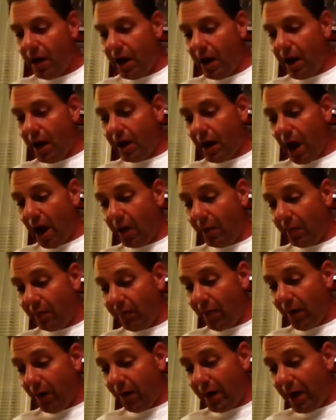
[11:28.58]
And, and I'm
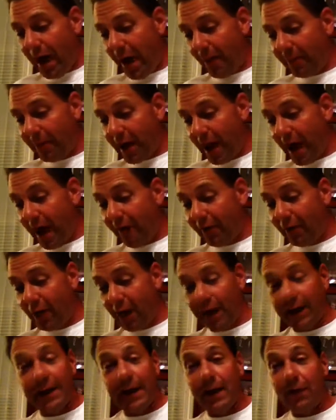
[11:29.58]
very happy to have it.
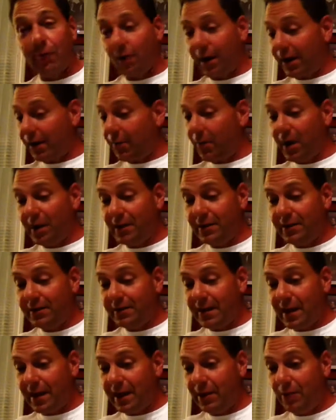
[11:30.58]
I can't recommend this
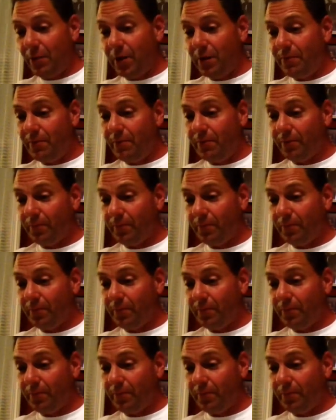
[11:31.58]
to anyone.